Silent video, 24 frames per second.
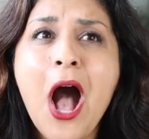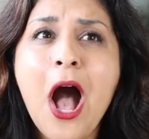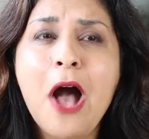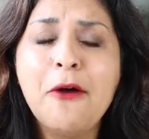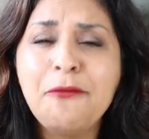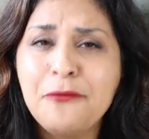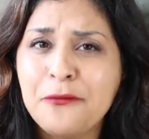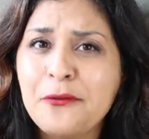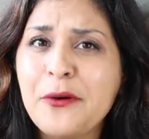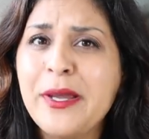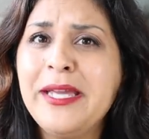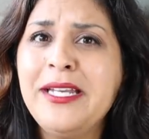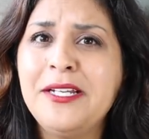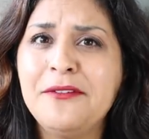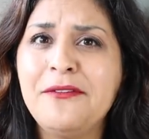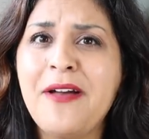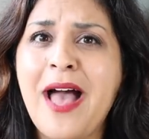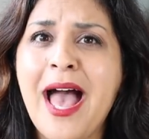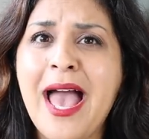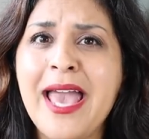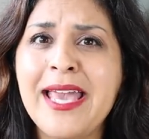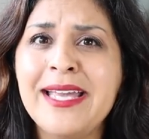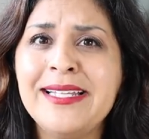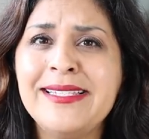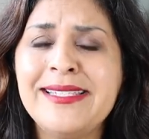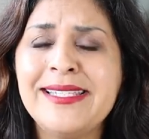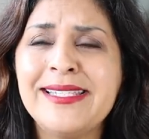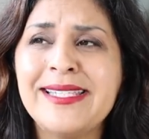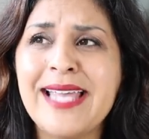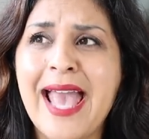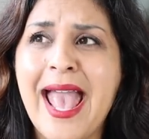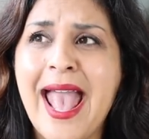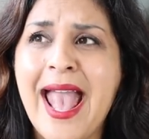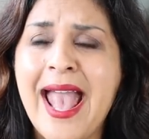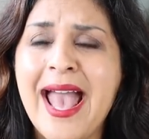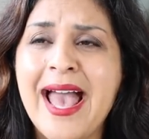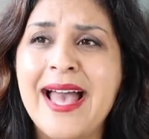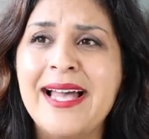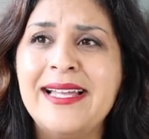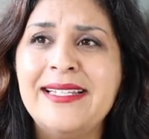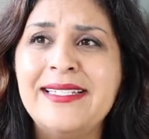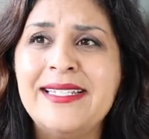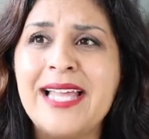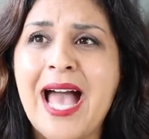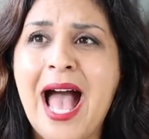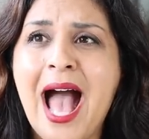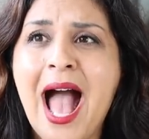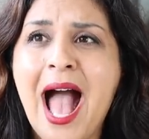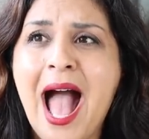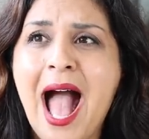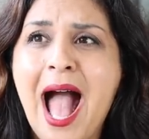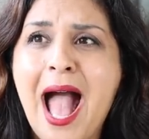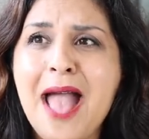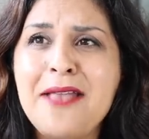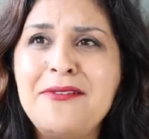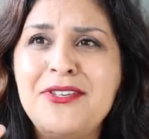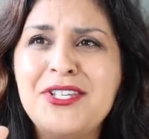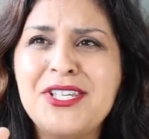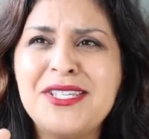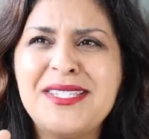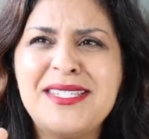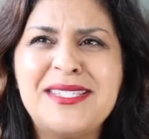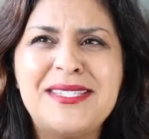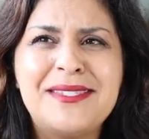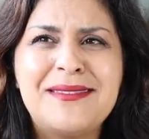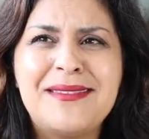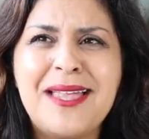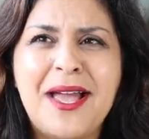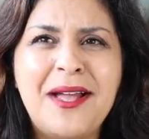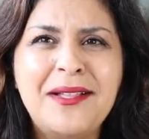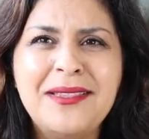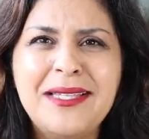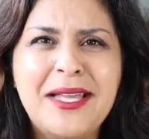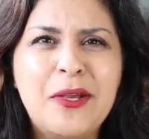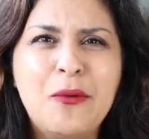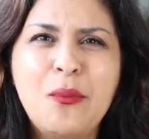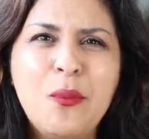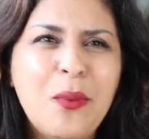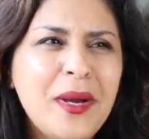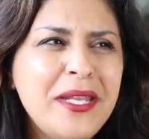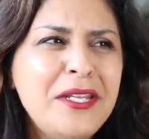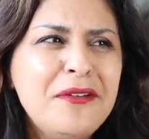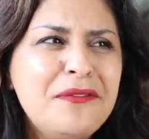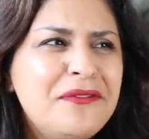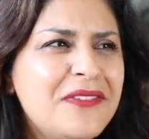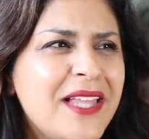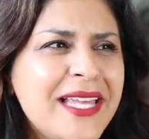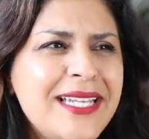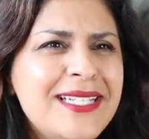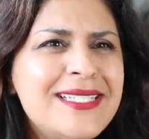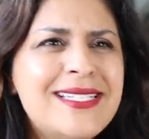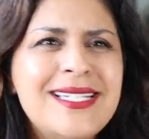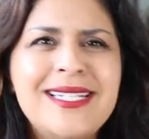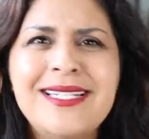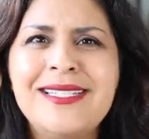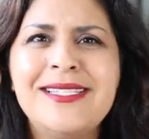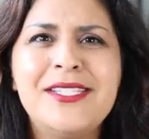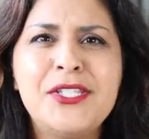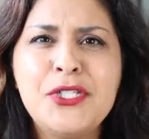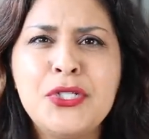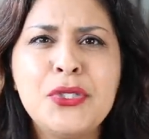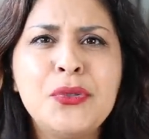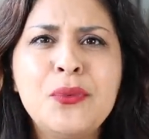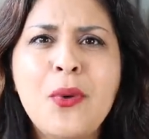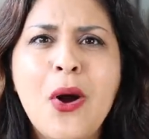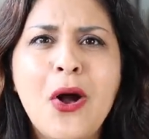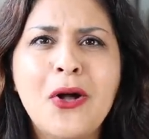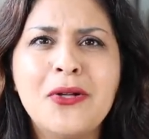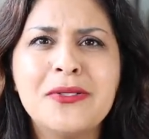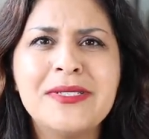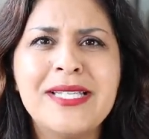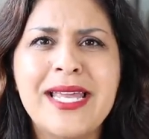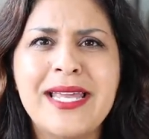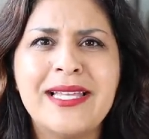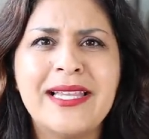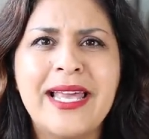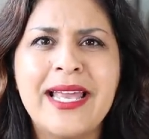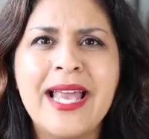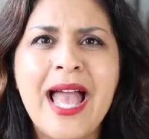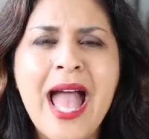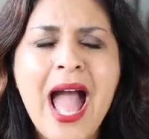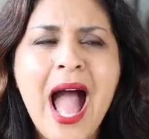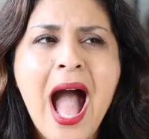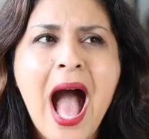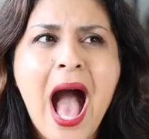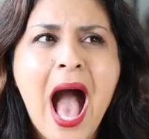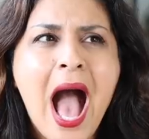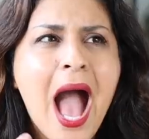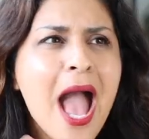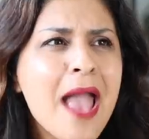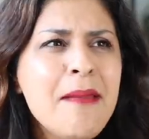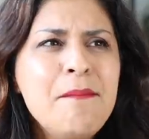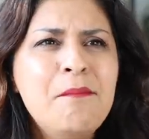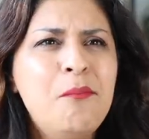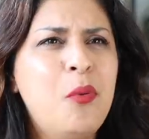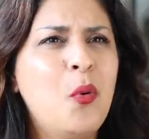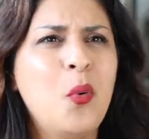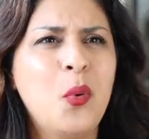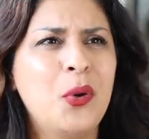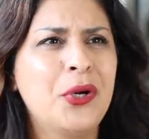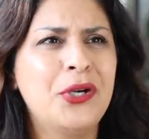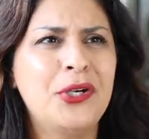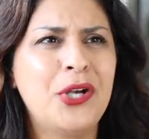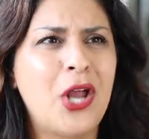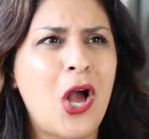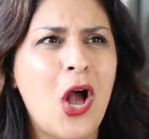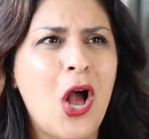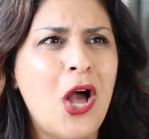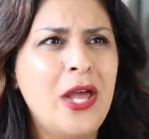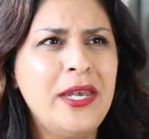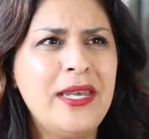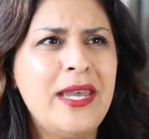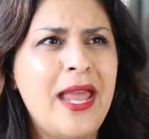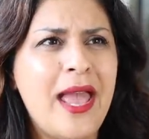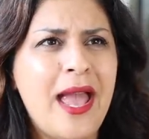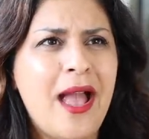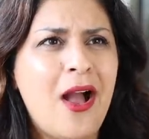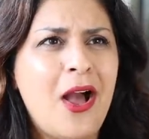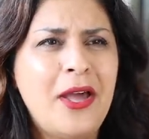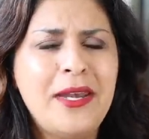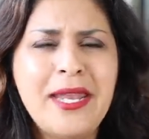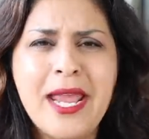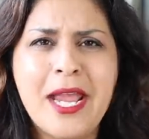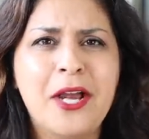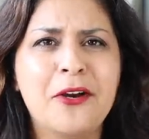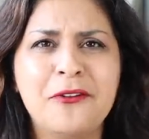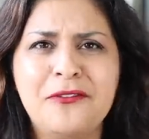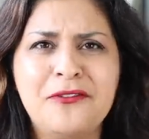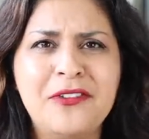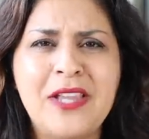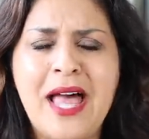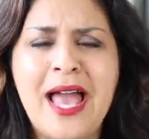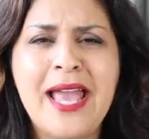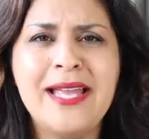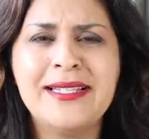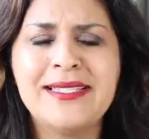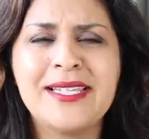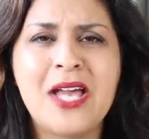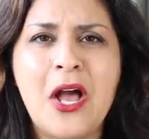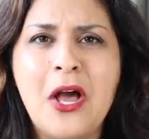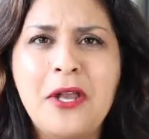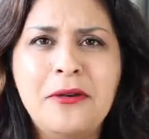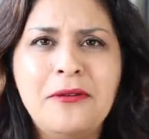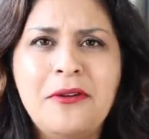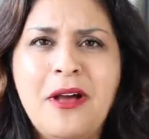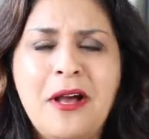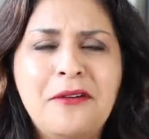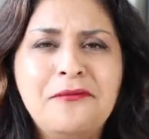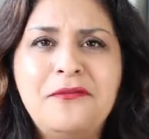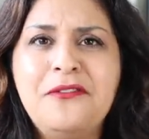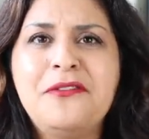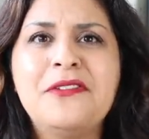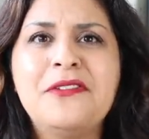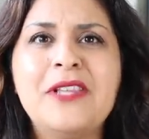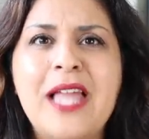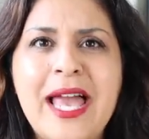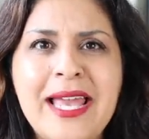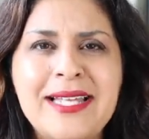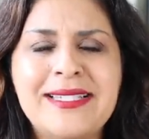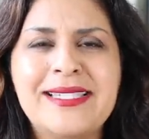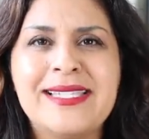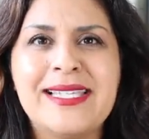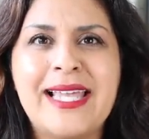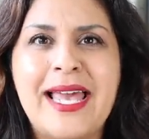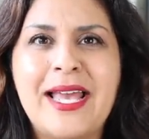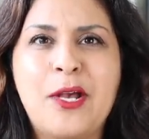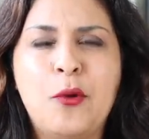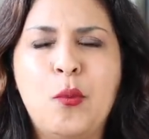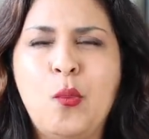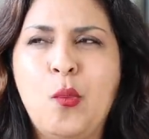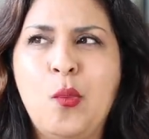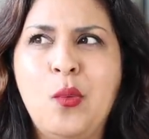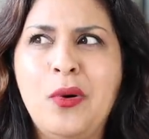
afraid of heights, and I just thought, like, what do flight attendants do all day? Like, I'm bored on air flights, on flights. Like,